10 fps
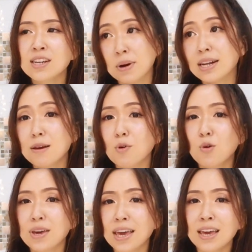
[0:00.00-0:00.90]
But I'm
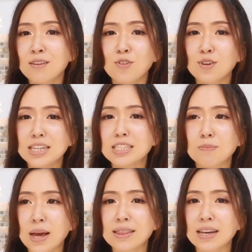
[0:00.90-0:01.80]
okay for this
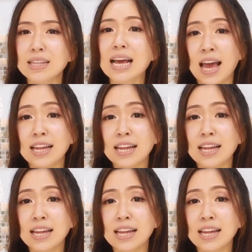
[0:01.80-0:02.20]
method.